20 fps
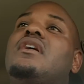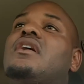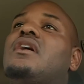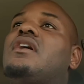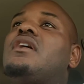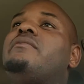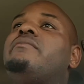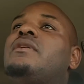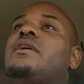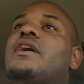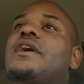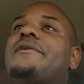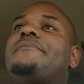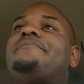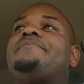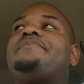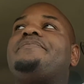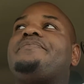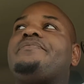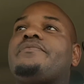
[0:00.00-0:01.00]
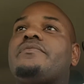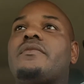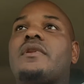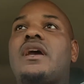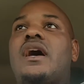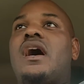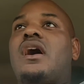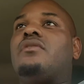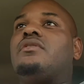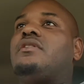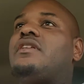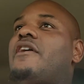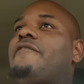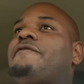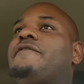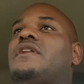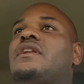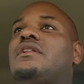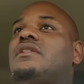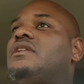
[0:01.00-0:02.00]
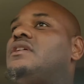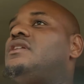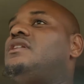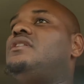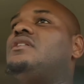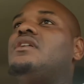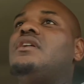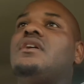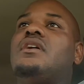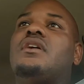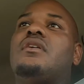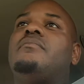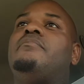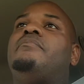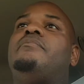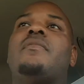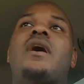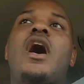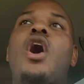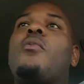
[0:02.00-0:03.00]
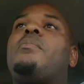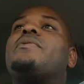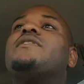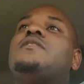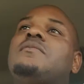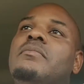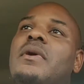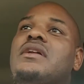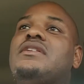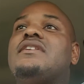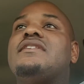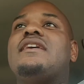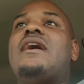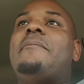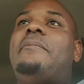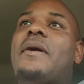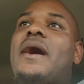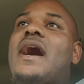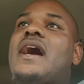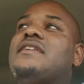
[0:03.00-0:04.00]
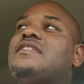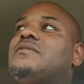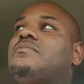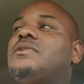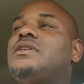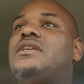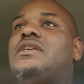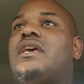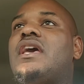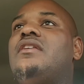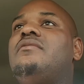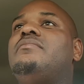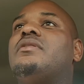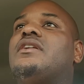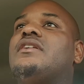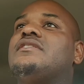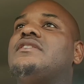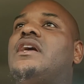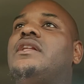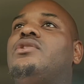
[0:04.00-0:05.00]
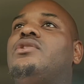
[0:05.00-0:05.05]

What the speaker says: hit me up. I'll definitely help as much as I possibly can, because I